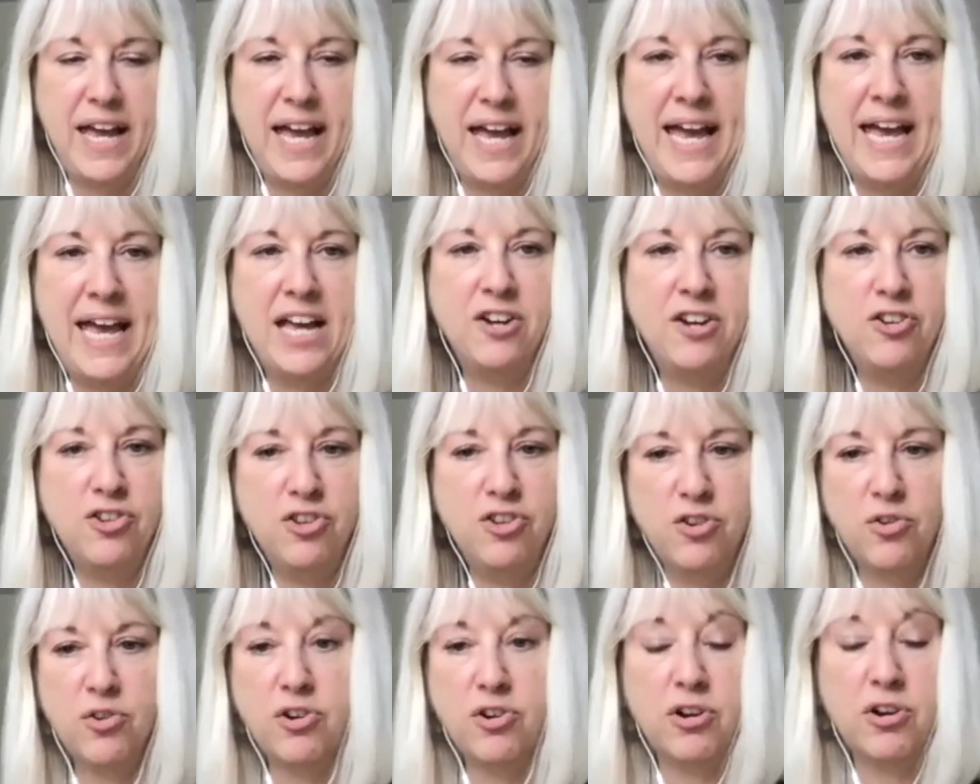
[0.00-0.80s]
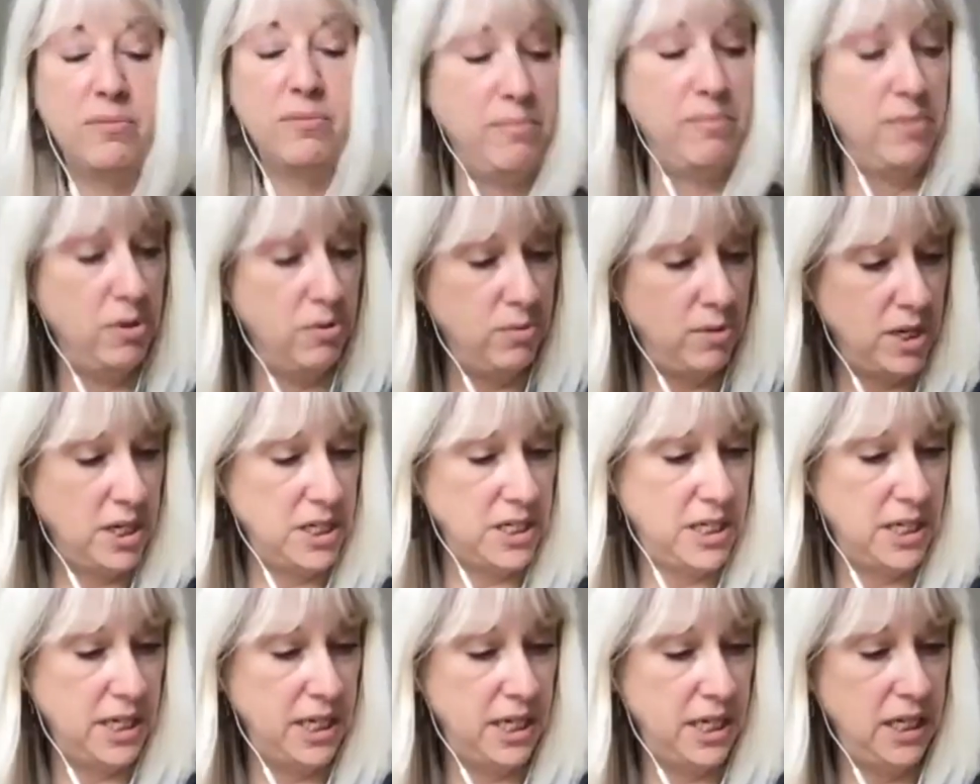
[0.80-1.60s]
and your
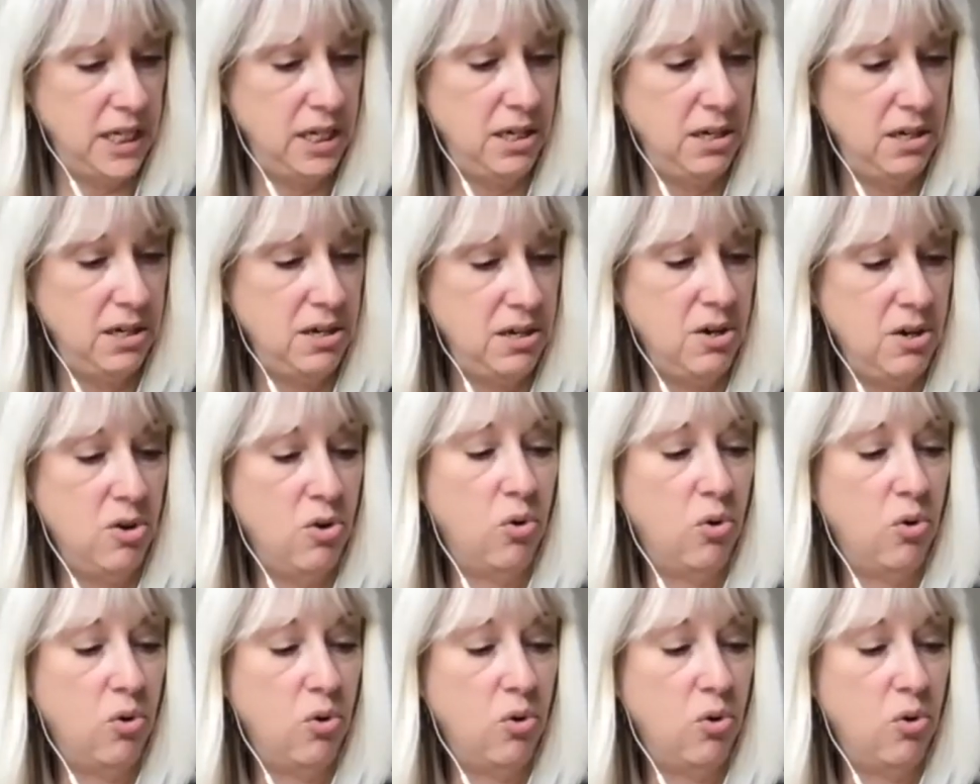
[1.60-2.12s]
community